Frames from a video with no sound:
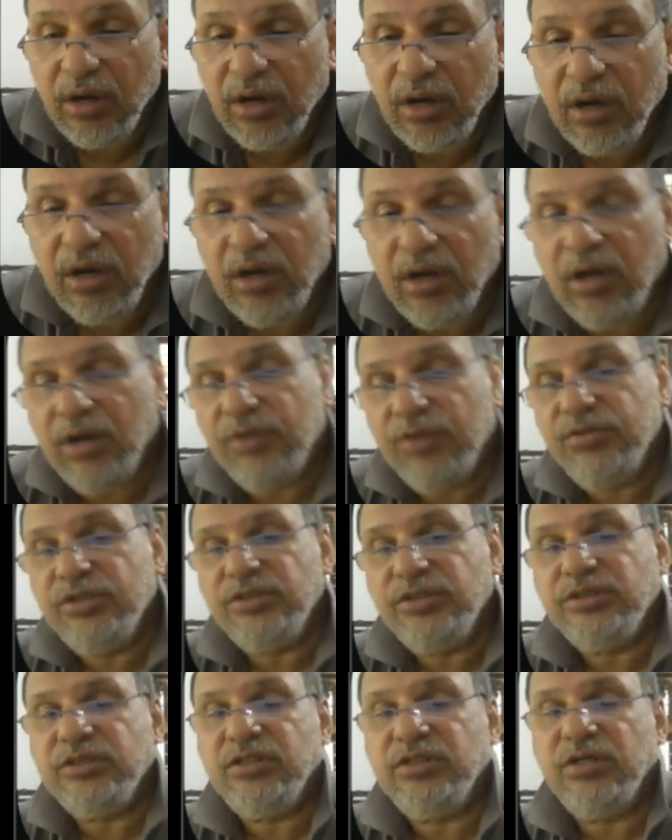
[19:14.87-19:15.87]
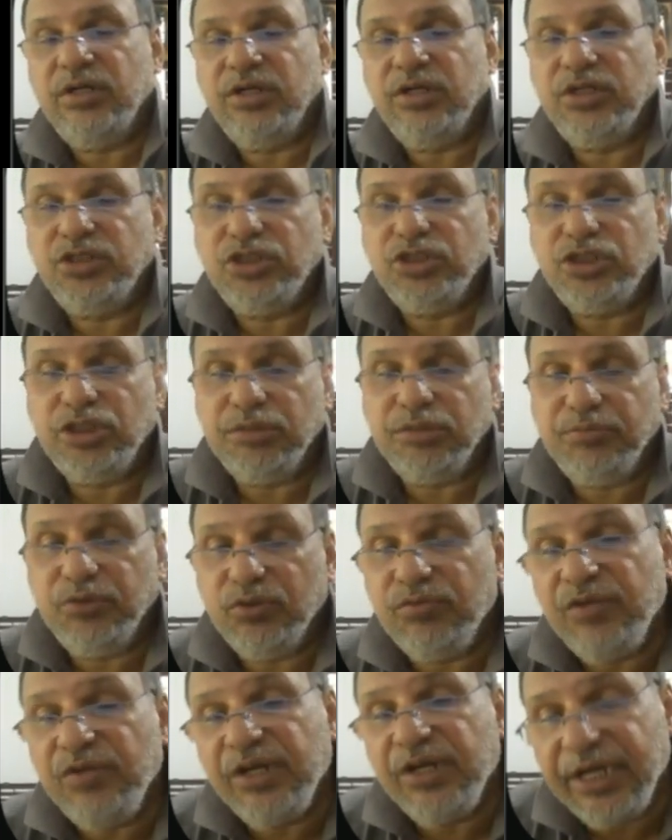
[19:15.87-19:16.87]
R. This is the relationship
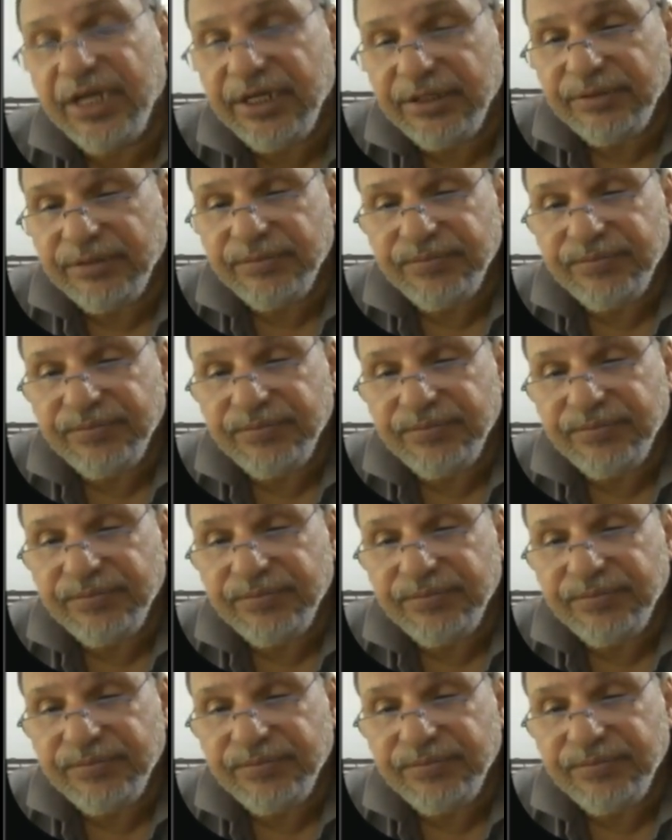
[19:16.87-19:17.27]
you will get.